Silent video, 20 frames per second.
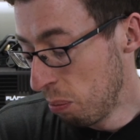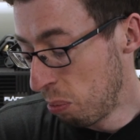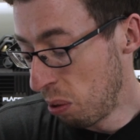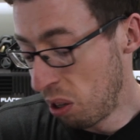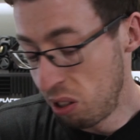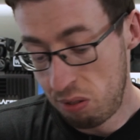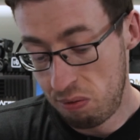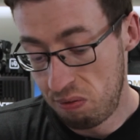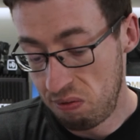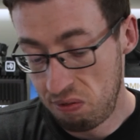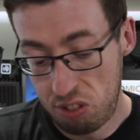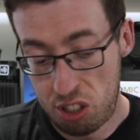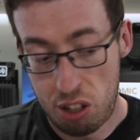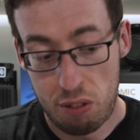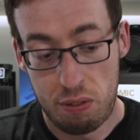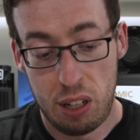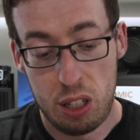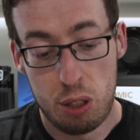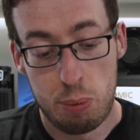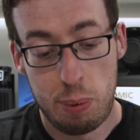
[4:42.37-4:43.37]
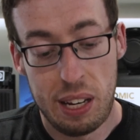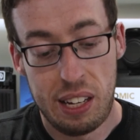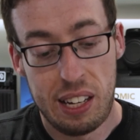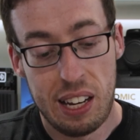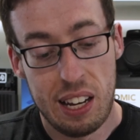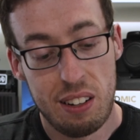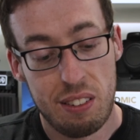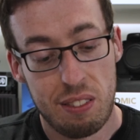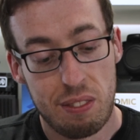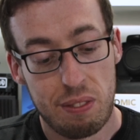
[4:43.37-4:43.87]
But generally
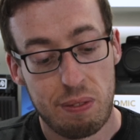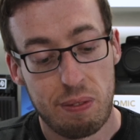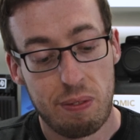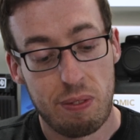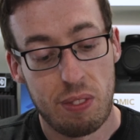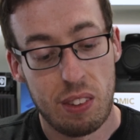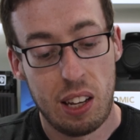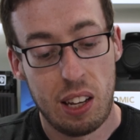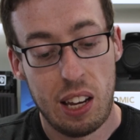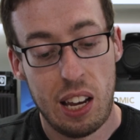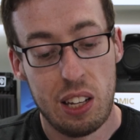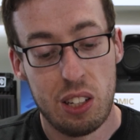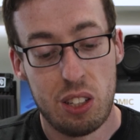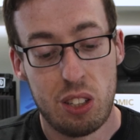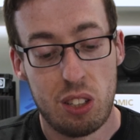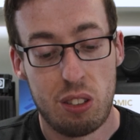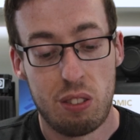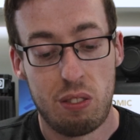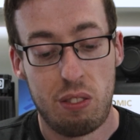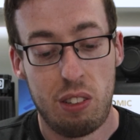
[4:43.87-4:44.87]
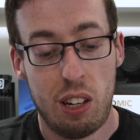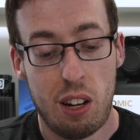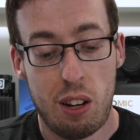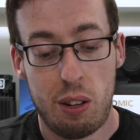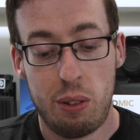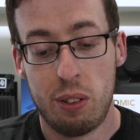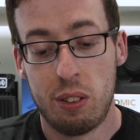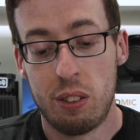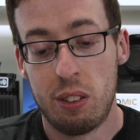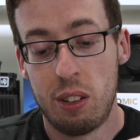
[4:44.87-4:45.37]
speaking, it's, you
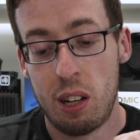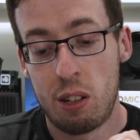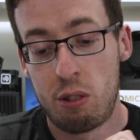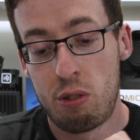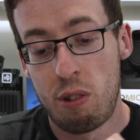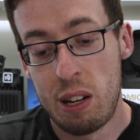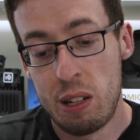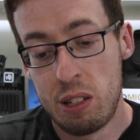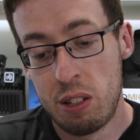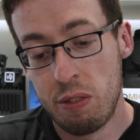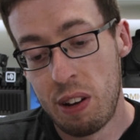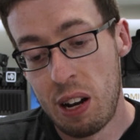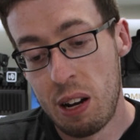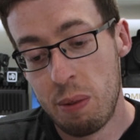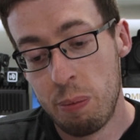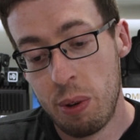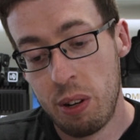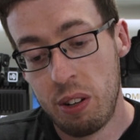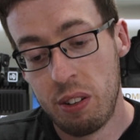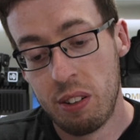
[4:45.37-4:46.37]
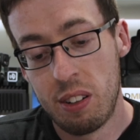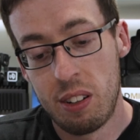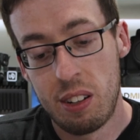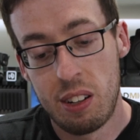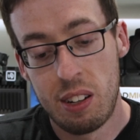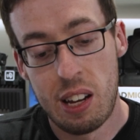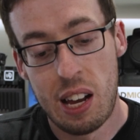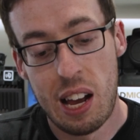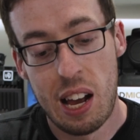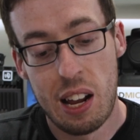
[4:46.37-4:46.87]
know, a great development
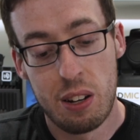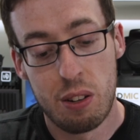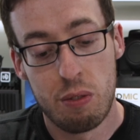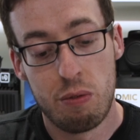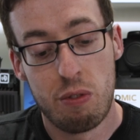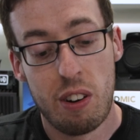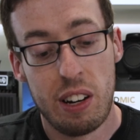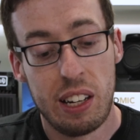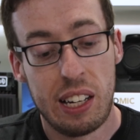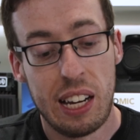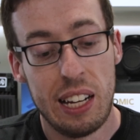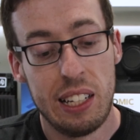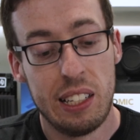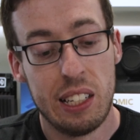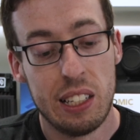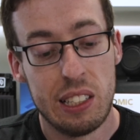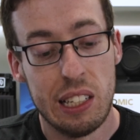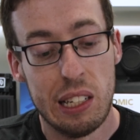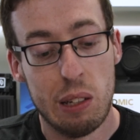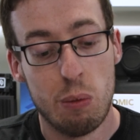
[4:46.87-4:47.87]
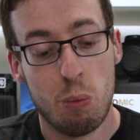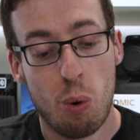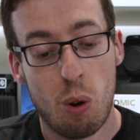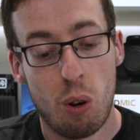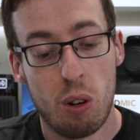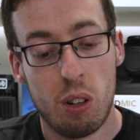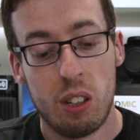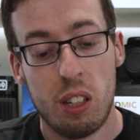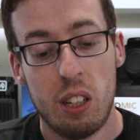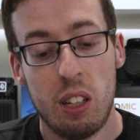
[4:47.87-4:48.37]
and I'm very keen to see
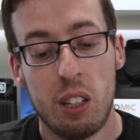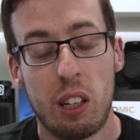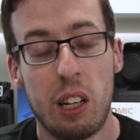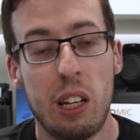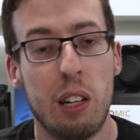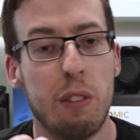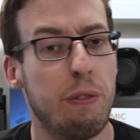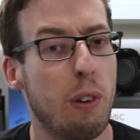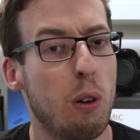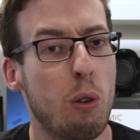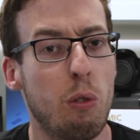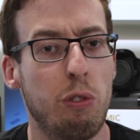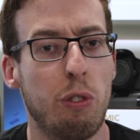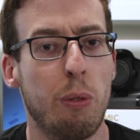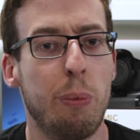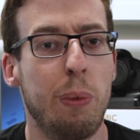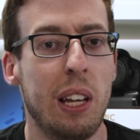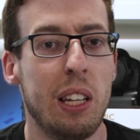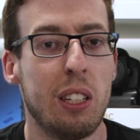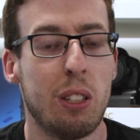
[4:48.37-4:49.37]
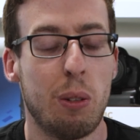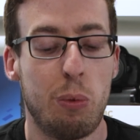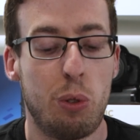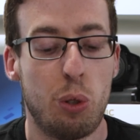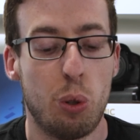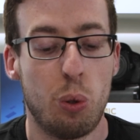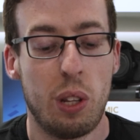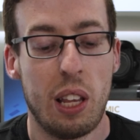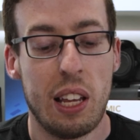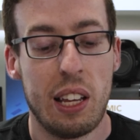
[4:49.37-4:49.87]
what can evolve from this. I'm
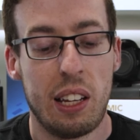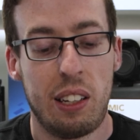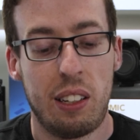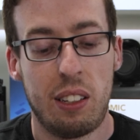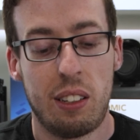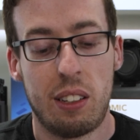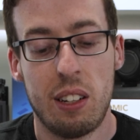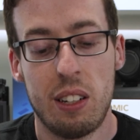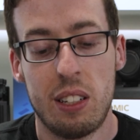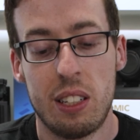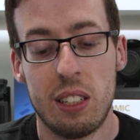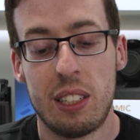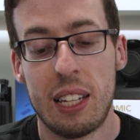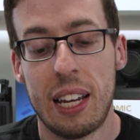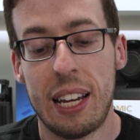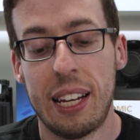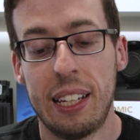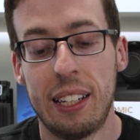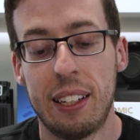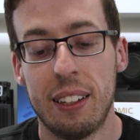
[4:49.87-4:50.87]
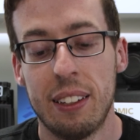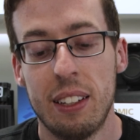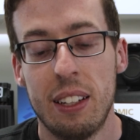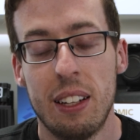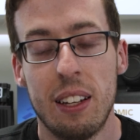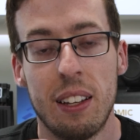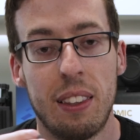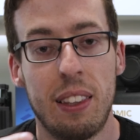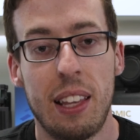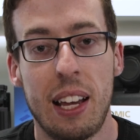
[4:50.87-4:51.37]
sure they could take
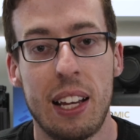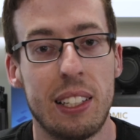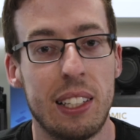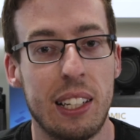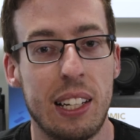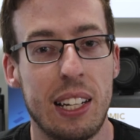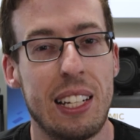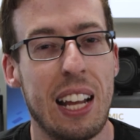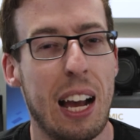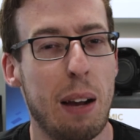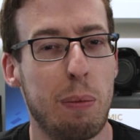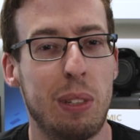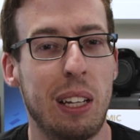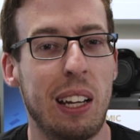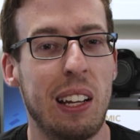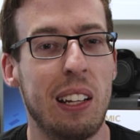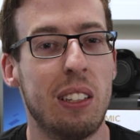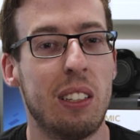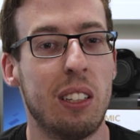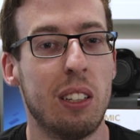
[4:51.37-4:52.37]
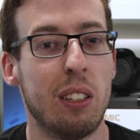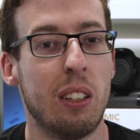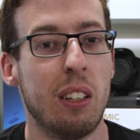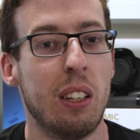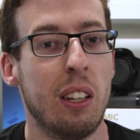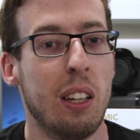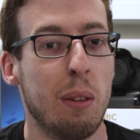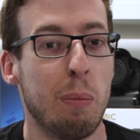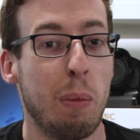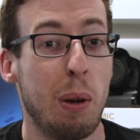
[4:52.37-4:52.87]
this and adapt it into
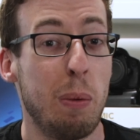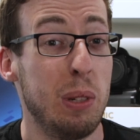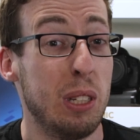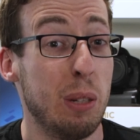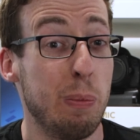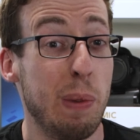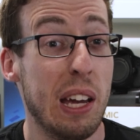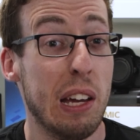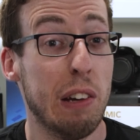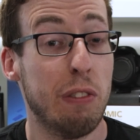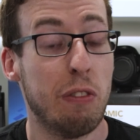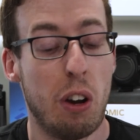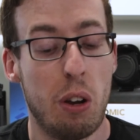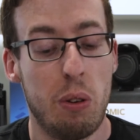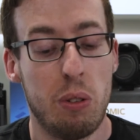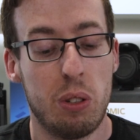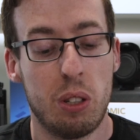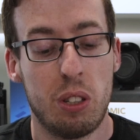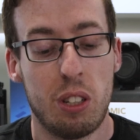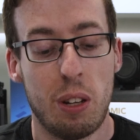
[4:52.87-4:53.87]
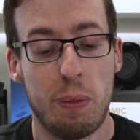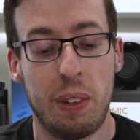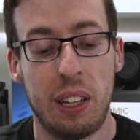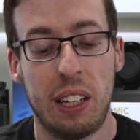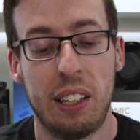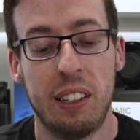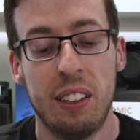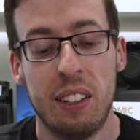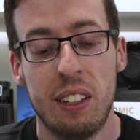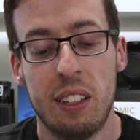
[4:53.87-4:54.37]
maybe some earphones or
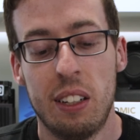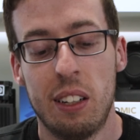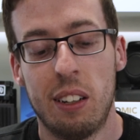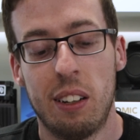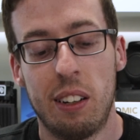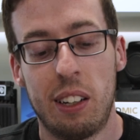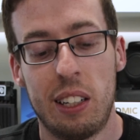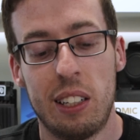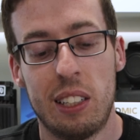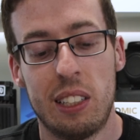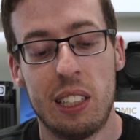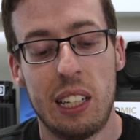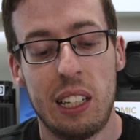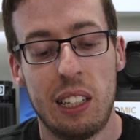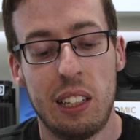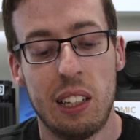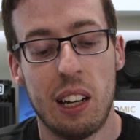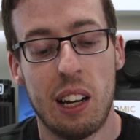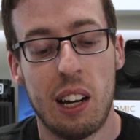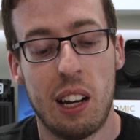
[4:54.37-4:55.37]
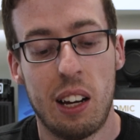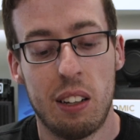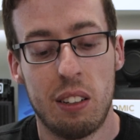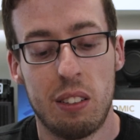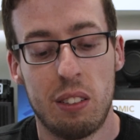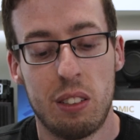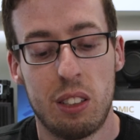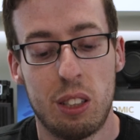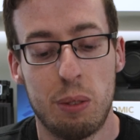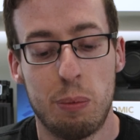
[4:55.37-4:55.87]
something. I can see uh,
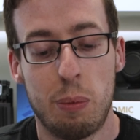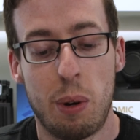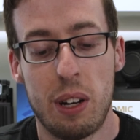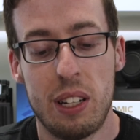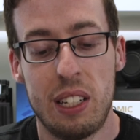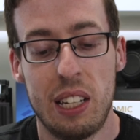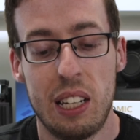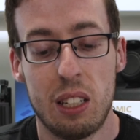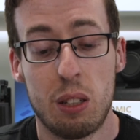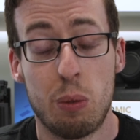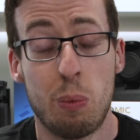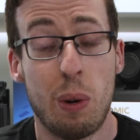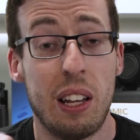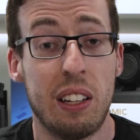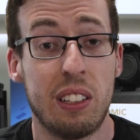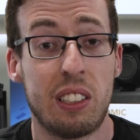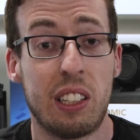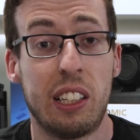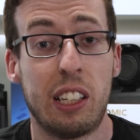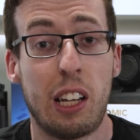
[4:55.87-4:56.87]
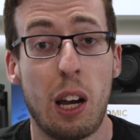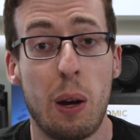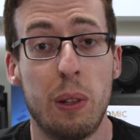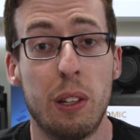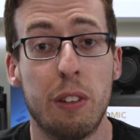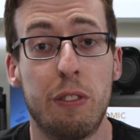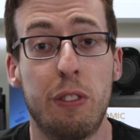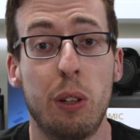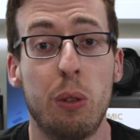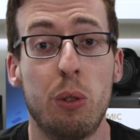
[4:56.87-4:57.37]
some ideas of where it's going to go
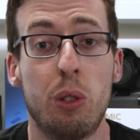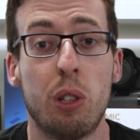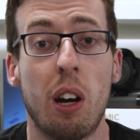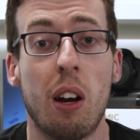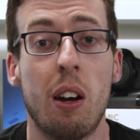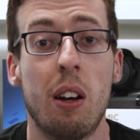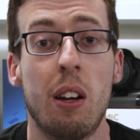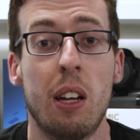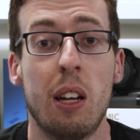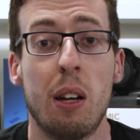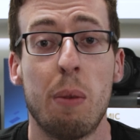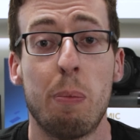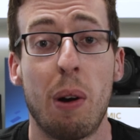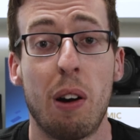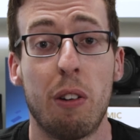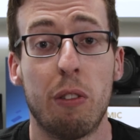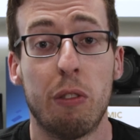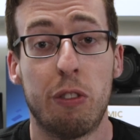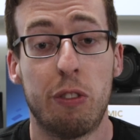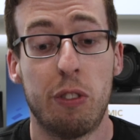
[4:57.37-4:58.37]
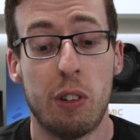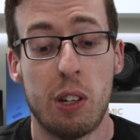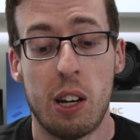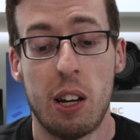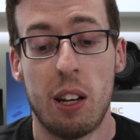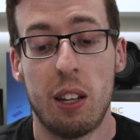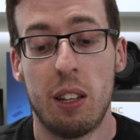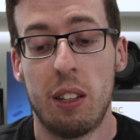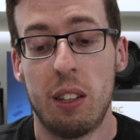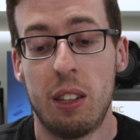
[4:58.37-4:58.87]
in the future. But
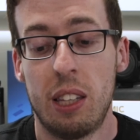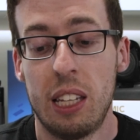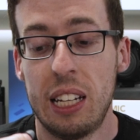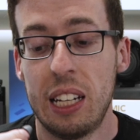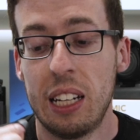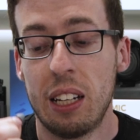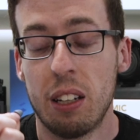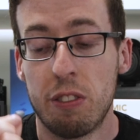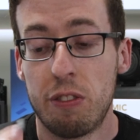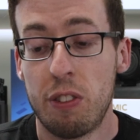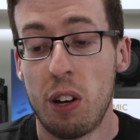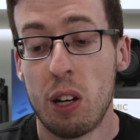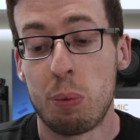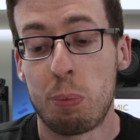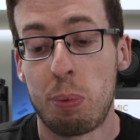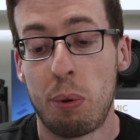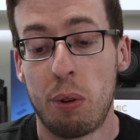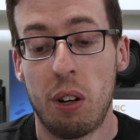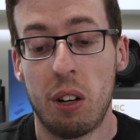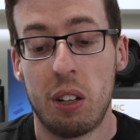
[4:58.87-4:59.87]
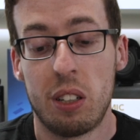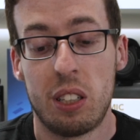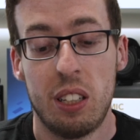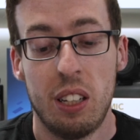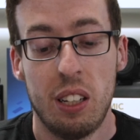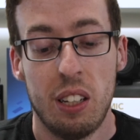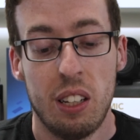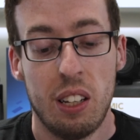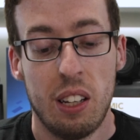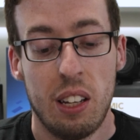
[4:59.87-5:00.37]
for the first
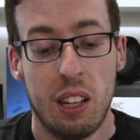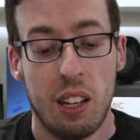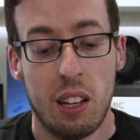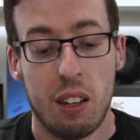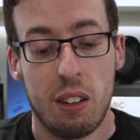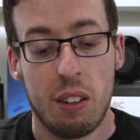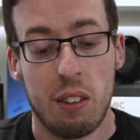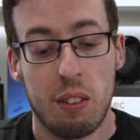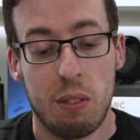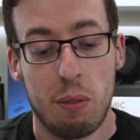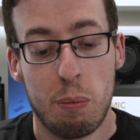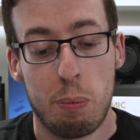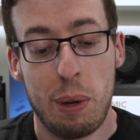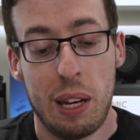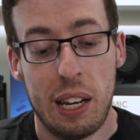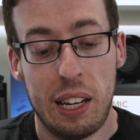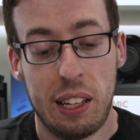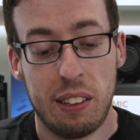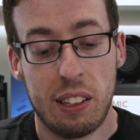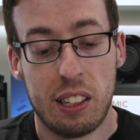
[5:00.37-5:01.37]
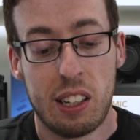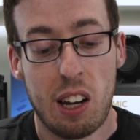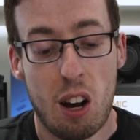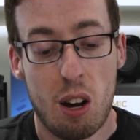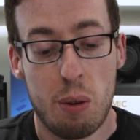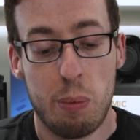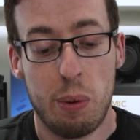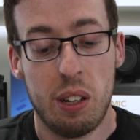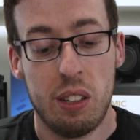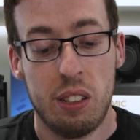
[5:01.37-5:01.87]
product being the
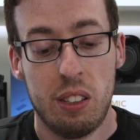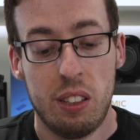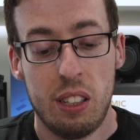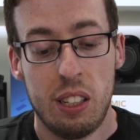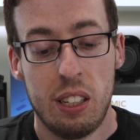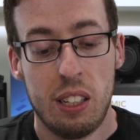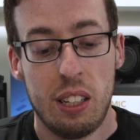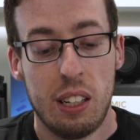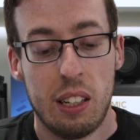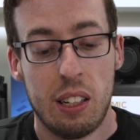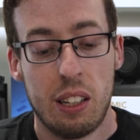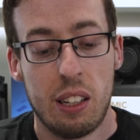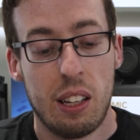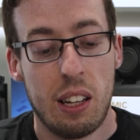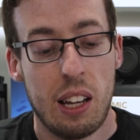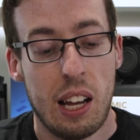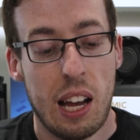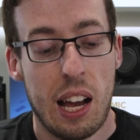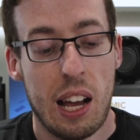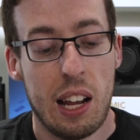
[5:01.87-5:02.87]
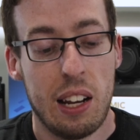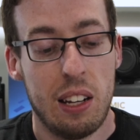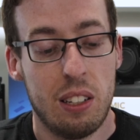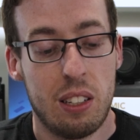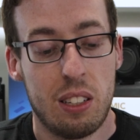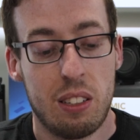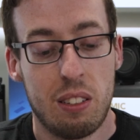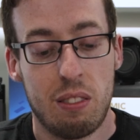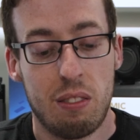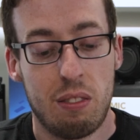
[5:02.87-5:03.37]
Calmer
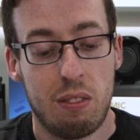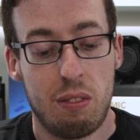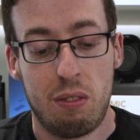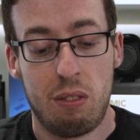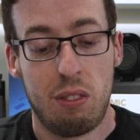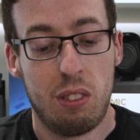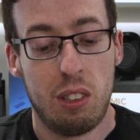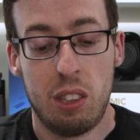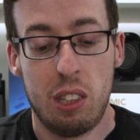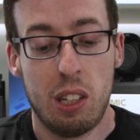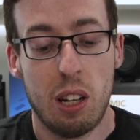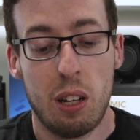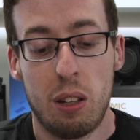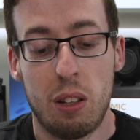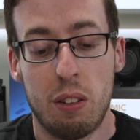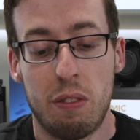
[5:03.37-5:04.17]
and you know